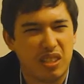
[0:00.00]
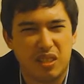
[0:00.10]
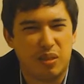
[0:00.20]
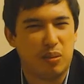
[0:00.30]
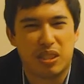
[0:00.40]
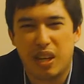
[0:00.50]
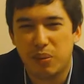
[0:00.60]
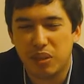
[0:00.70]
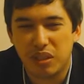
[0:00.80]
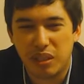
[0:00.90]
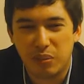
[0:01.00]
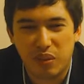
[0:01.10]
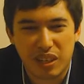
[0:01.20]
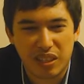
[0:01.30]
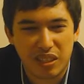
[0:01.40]
I don't know what's happened to
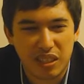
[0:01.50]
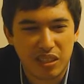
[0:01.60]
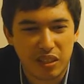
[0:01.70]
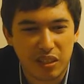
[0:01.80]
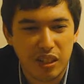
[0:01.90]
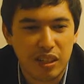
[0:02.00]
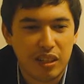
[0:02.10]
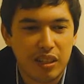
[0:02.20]
him, frankly. So